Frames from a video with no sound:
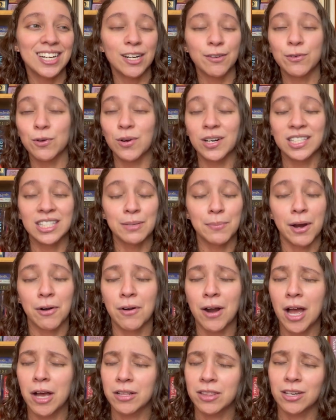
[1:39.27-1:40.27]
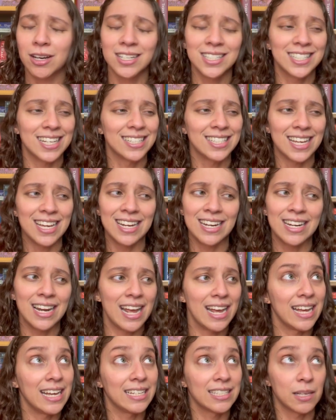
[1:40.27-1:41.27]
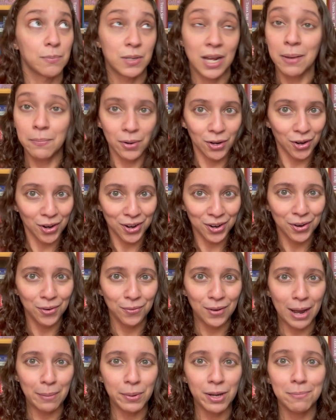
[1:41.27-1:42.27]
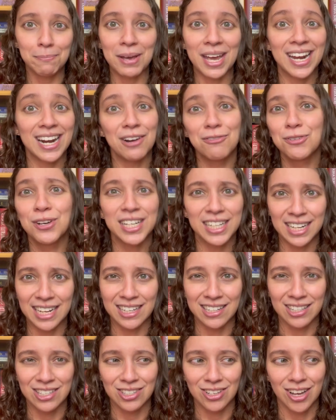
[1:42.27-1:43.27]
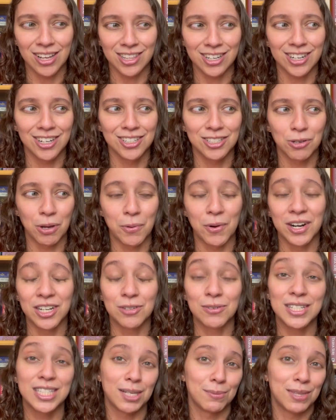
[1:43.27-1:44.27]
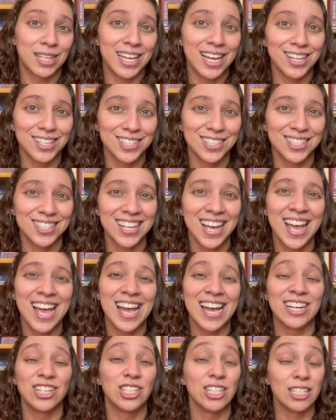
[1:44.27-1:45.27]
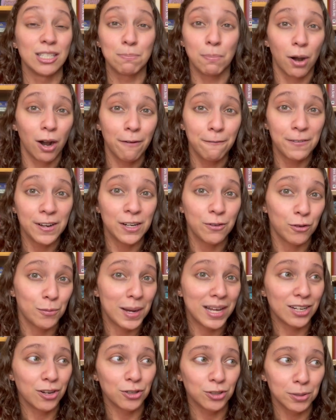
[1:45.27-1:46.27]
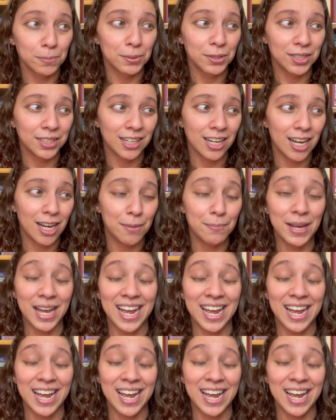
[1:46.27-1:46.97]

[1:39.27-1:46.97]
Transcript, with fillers: If you want to see my thoughts, that's in a September wrap up, and I really liked this author, so I wanted to read something else, and she's perfect for my local book club.